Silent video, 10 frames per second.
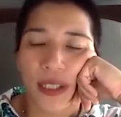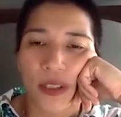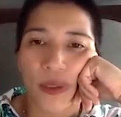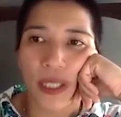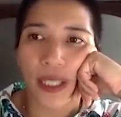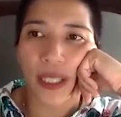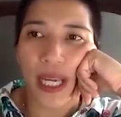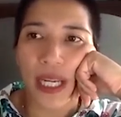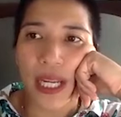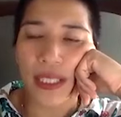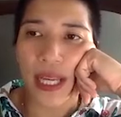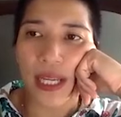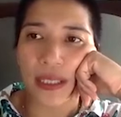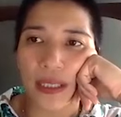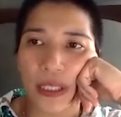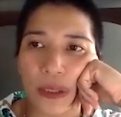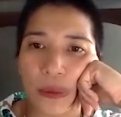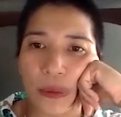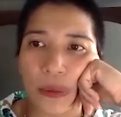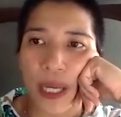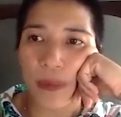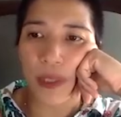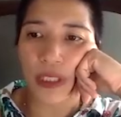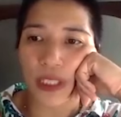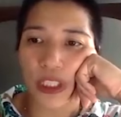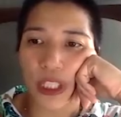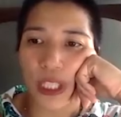okay, and I tell you I'm your teacher,